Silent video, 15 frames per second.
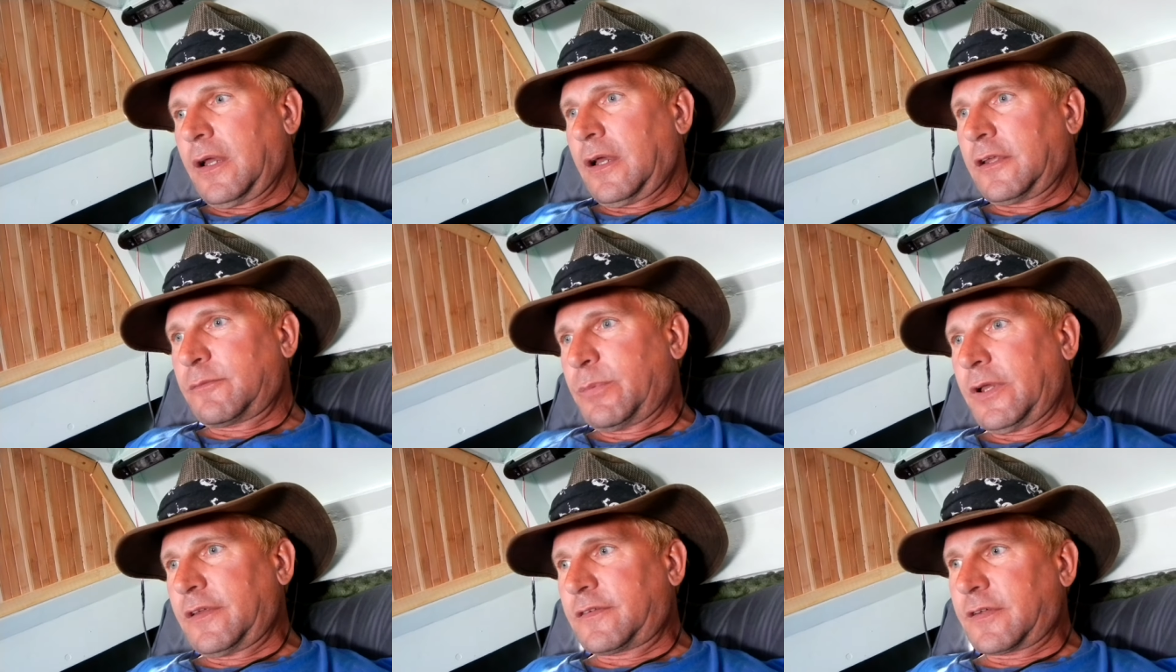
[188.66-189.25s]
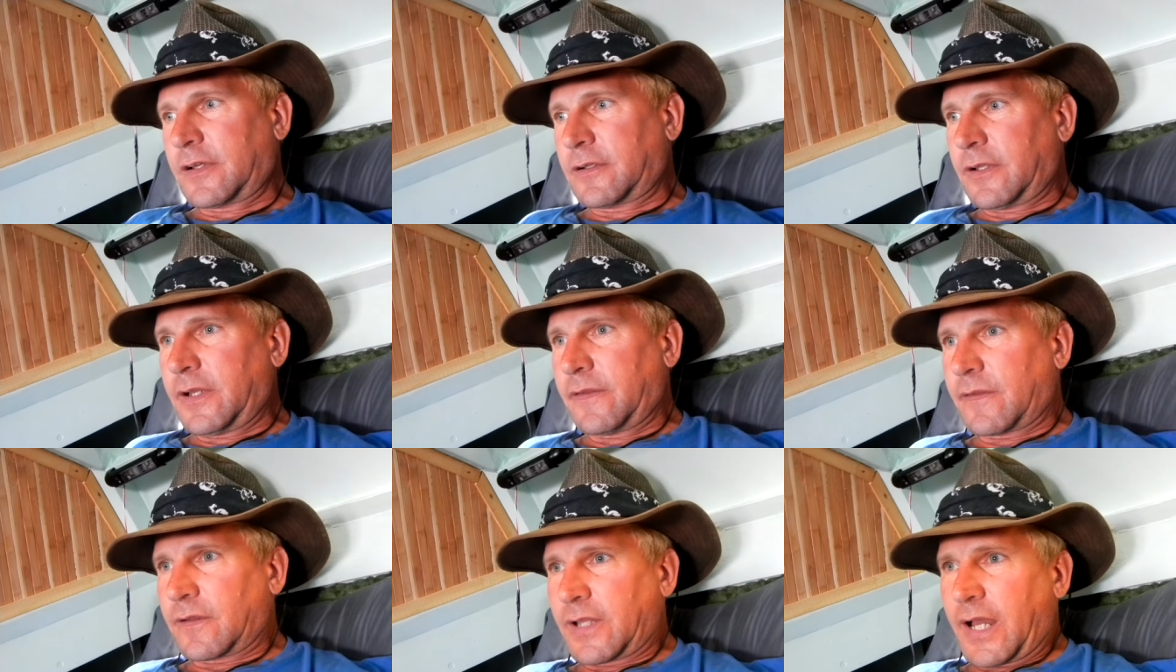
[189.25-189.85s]
It's
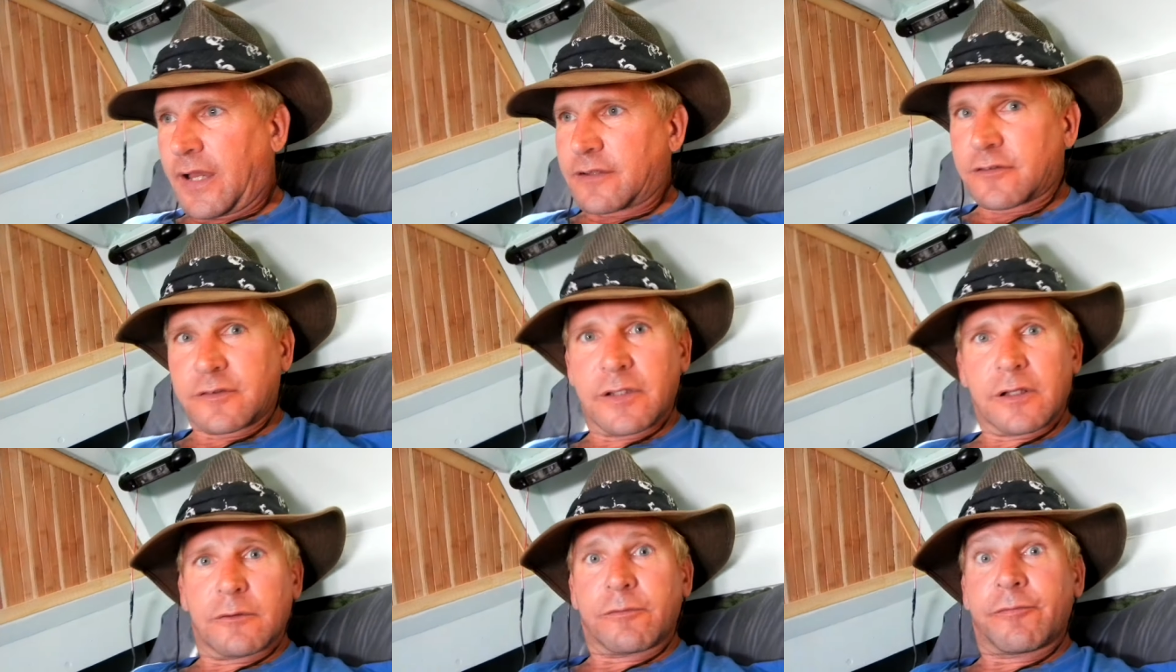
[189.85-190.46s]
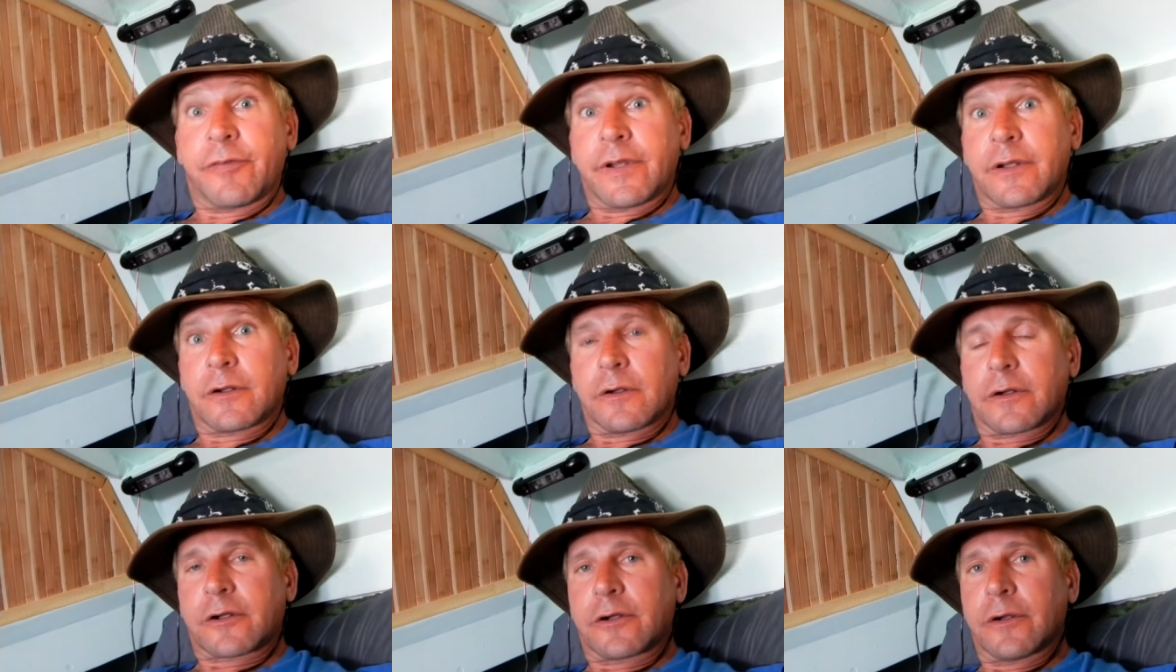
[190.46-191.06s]
basically the last little
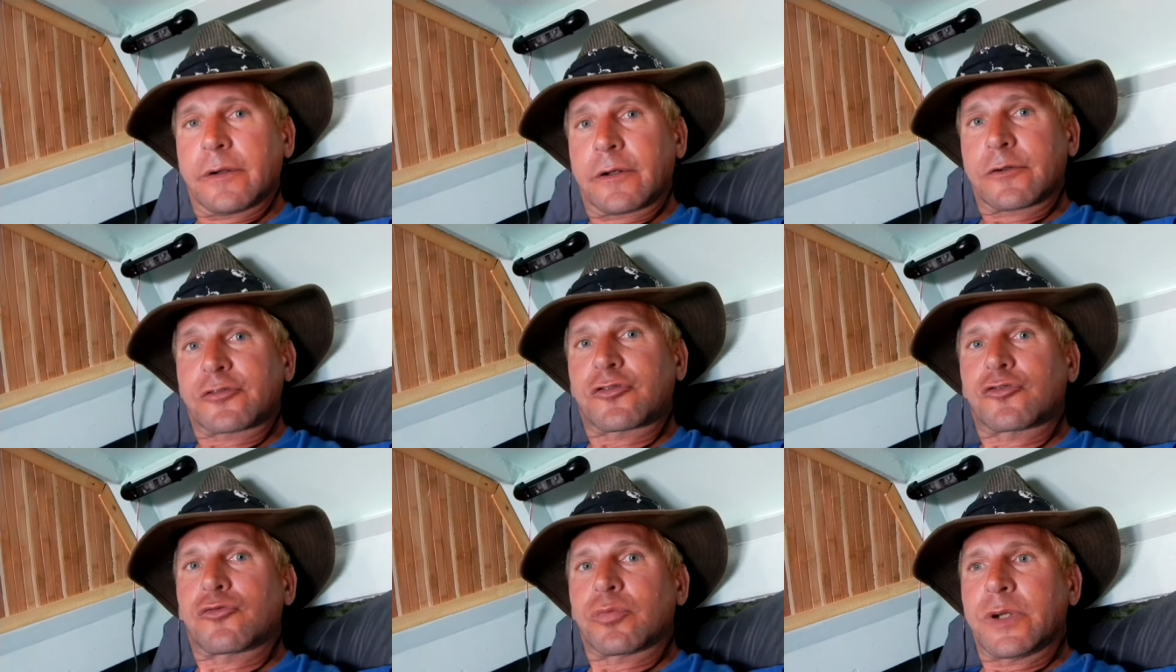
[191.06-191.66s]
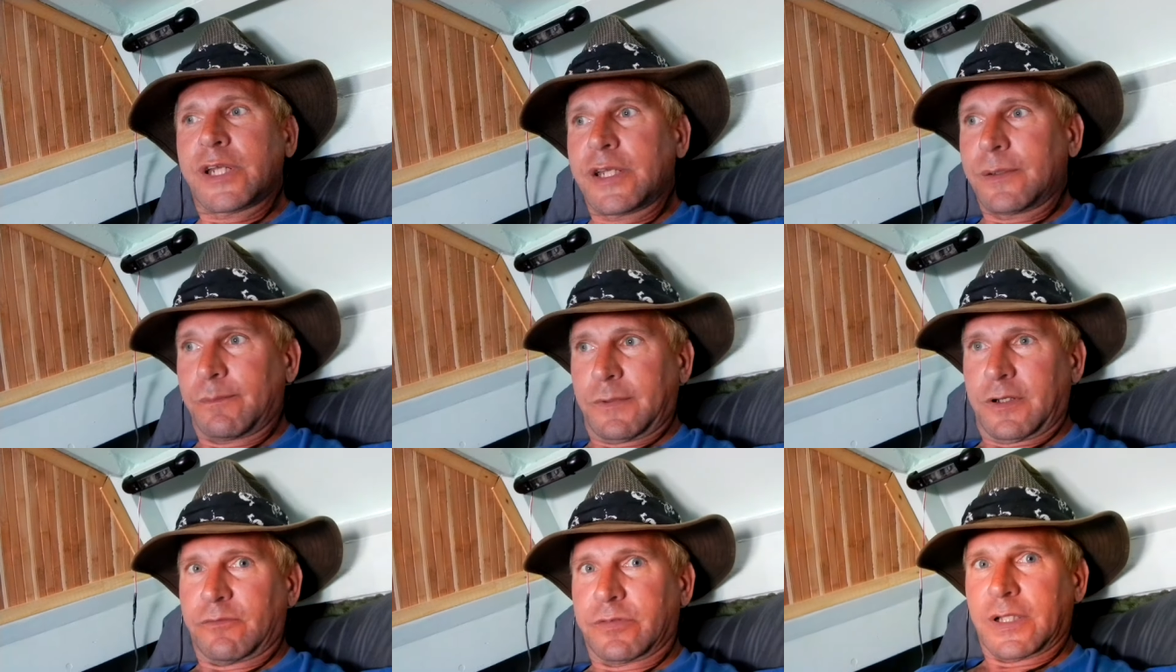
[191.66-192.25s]
finger, current, or
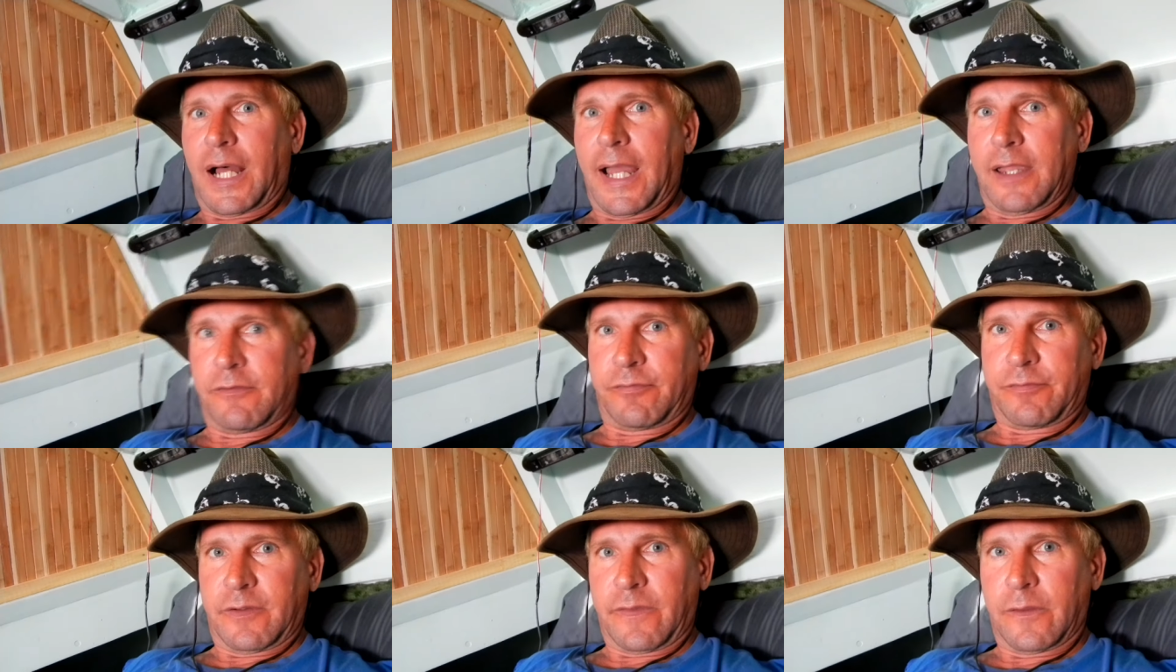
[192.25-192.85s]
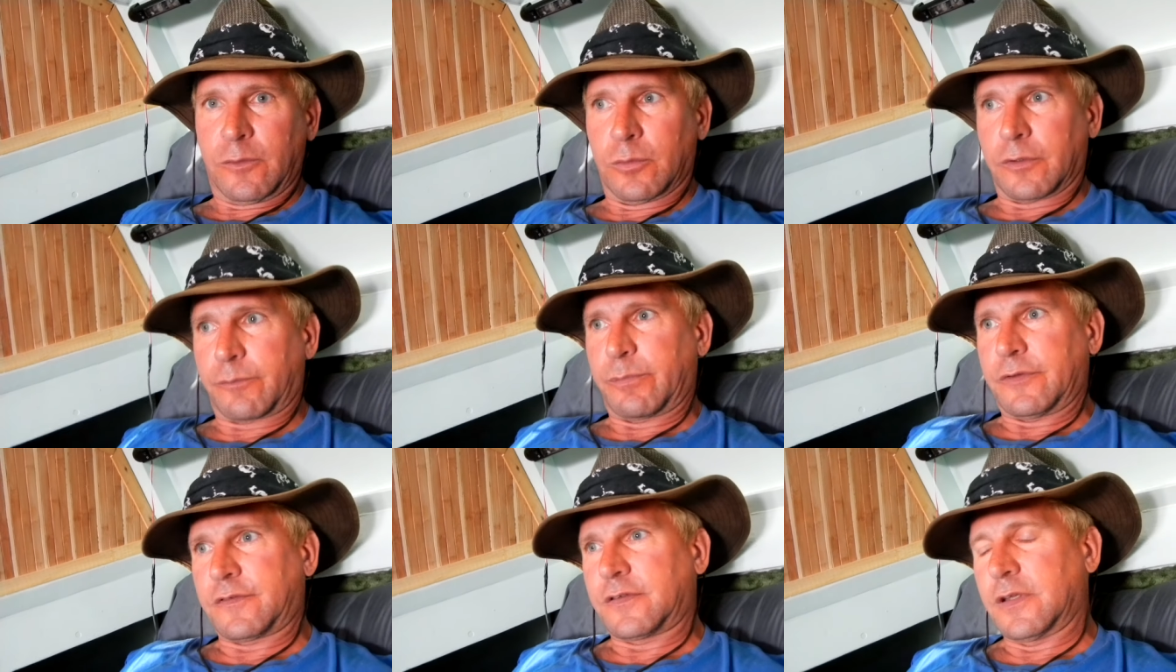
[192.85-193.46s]
stream of life in the
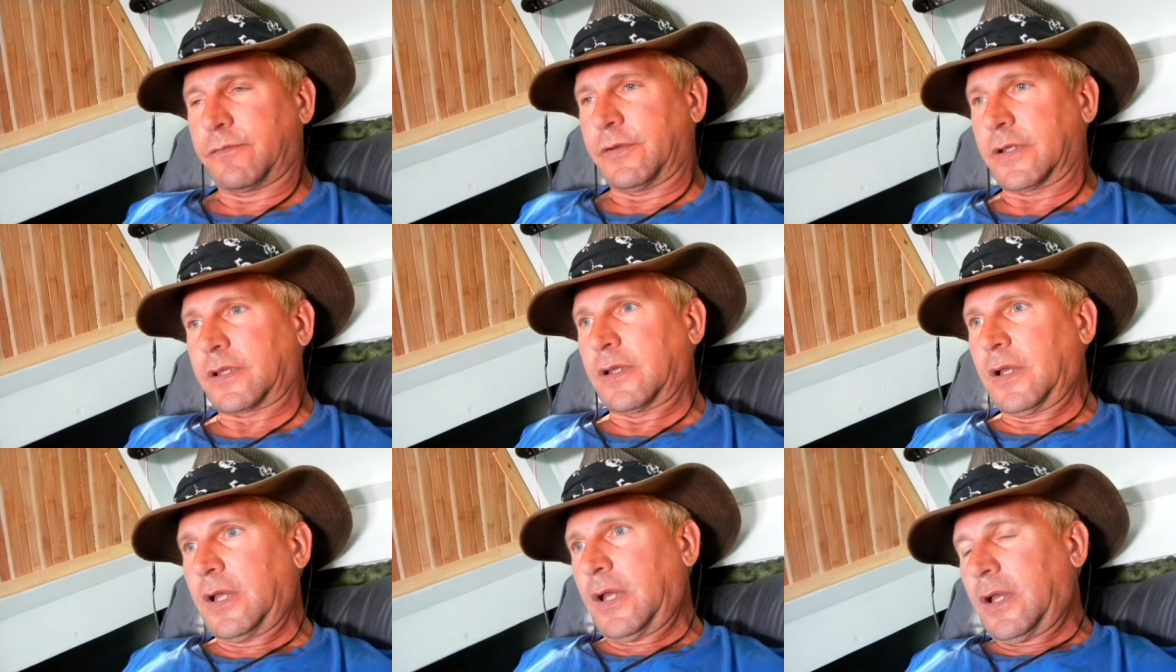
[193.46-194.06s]
North Pacific.